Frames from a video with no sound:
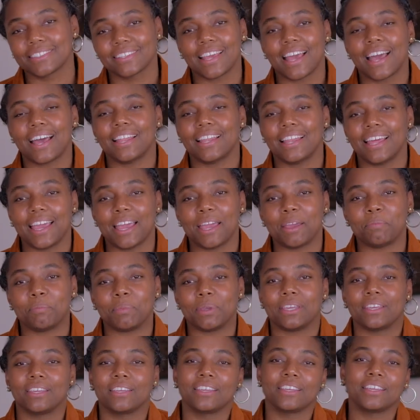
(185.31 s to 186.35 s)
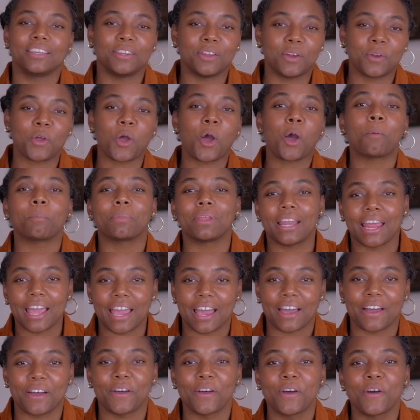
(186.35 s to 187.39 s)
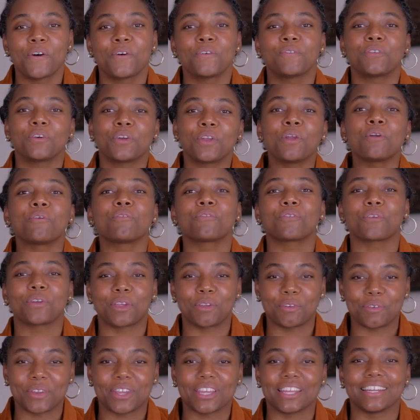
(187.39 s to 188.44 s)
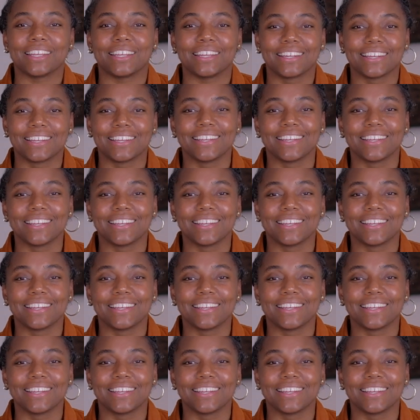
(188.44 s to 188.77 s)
Holla at me. You know, call me now for your free reading.